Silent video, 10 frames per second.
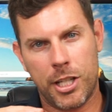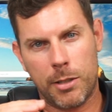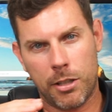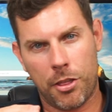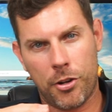get
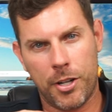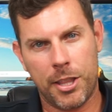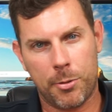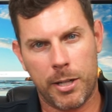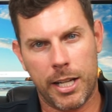up to
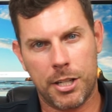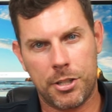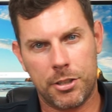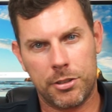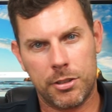33
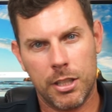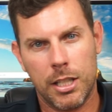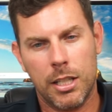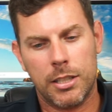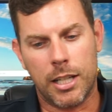inches.
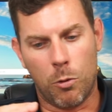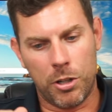Now,